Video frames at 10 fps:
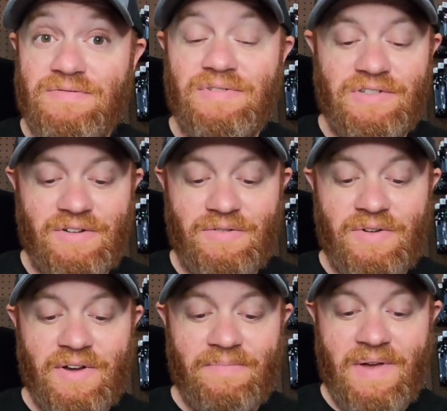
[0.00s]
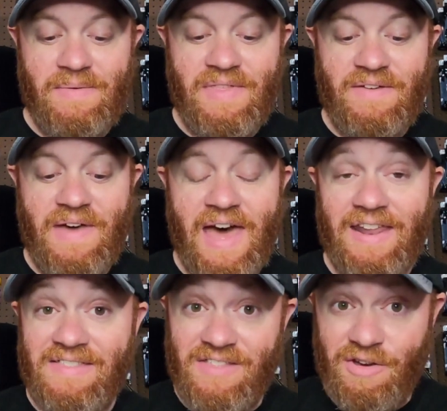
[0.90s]
So maybe they've
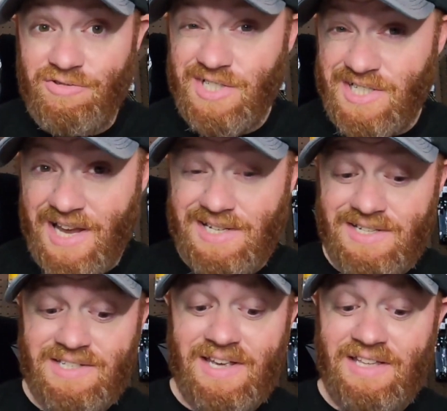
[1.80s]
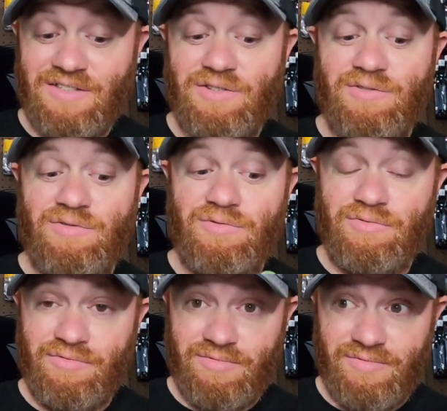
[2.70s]
added those changes into
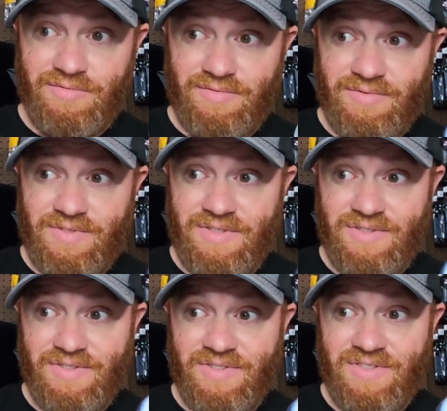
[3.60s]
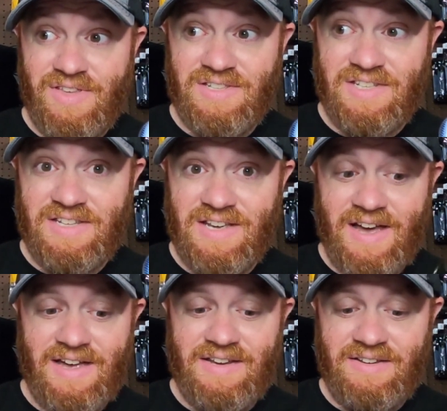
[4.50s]
this
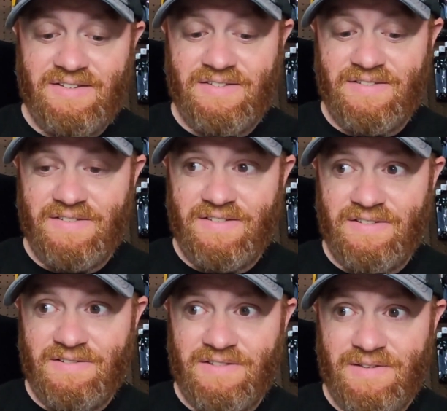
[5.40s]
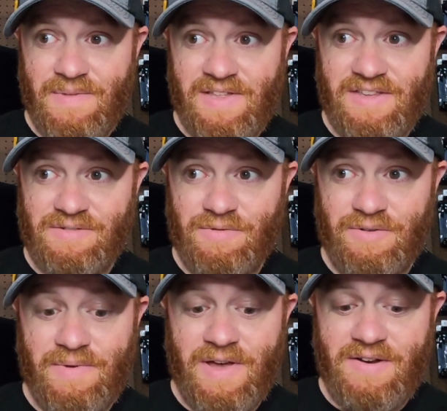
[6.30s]
design to make this
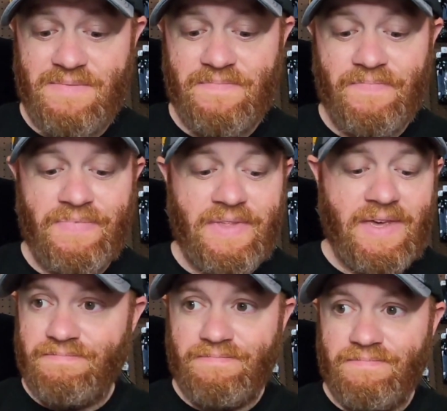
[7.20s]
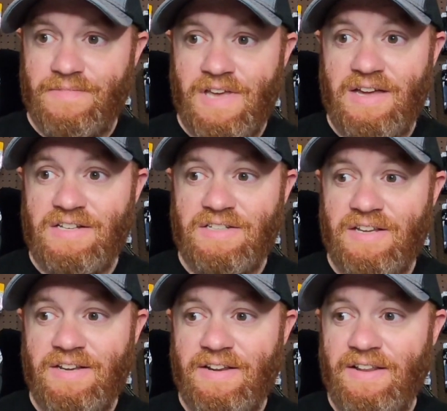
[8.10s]
work better. Yeah, I
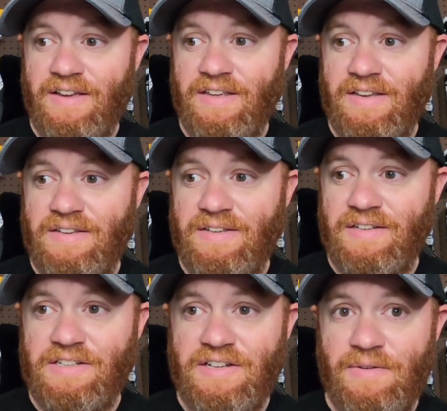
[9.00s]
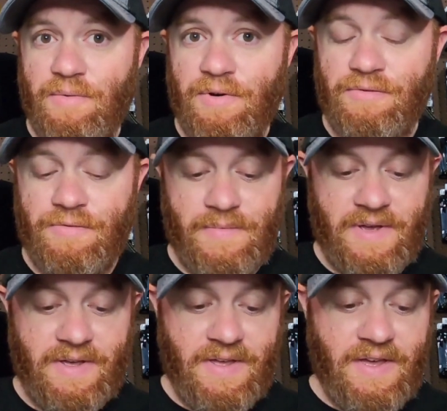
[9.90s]
didn't like it. It just never worked for
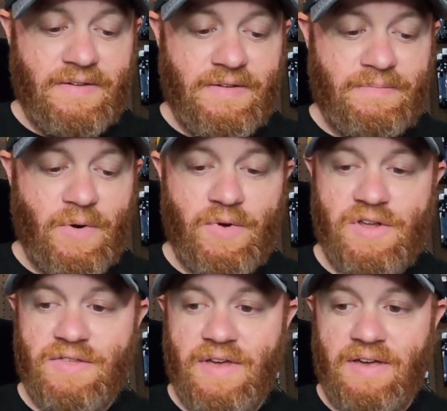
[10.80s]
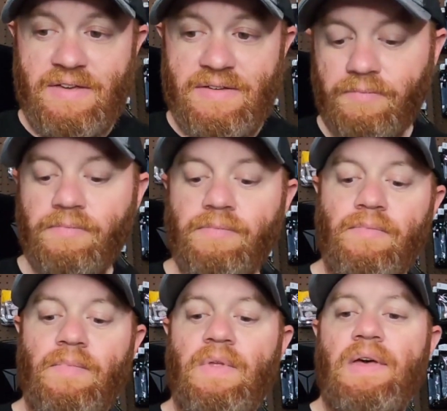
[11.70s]
me. But what do you think?
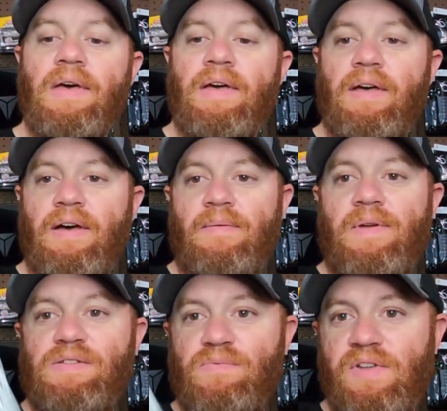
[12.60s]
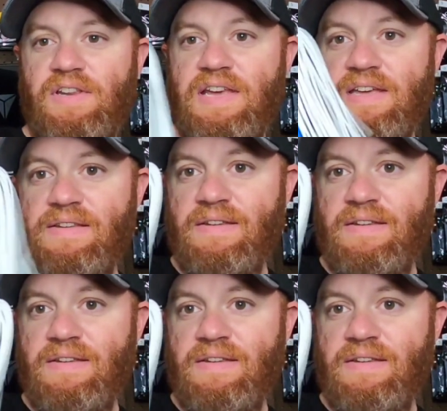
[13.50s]
I mean, it's really neat.